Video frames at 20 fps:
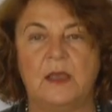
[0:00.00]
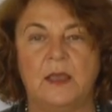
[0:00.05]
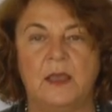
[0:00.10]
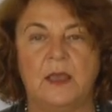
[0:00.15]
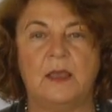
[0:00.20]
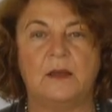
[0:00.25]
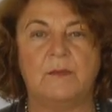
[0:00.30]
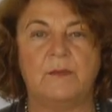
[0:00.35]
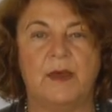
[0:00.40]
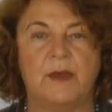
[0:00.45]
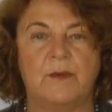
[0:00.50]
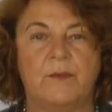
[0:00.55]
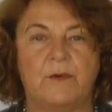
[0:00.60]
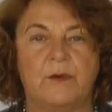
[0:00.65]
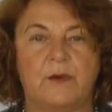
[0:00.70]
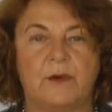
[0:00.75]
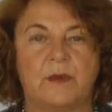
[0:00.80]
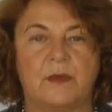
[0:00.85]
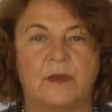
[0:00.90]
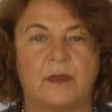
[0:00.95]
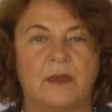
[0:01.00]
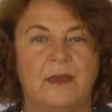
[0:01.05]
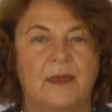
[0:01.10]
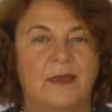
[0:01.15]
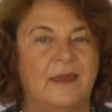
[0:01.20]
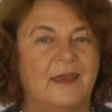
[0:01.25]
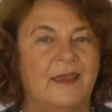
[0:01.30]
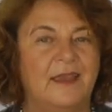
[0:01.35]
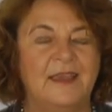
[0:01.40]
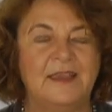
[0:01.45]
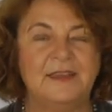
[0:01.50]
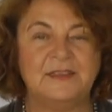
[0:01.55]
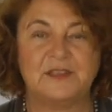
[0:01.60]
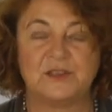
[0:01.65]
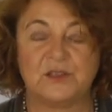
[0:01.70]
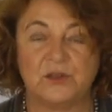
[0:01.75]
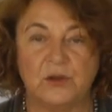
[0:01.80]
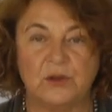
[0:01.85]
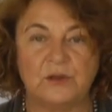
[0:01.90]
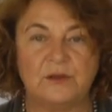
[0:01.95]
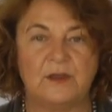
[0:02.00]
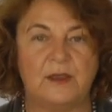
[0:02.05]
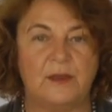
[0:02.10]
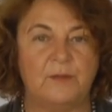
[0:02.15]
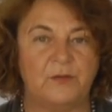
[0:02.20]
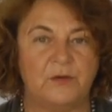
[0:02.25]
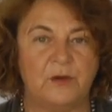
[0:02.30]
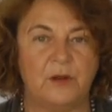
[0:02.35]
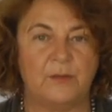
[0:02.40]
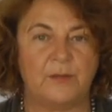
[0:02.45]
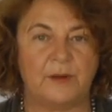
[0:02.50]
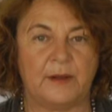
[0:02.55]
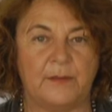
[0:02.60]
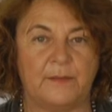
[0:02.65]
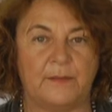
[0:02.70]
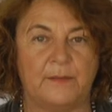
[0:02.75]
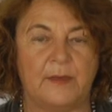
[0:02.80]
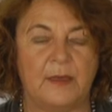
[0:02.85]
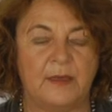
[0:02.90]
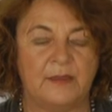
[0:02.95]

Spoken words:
in my work is not a problem.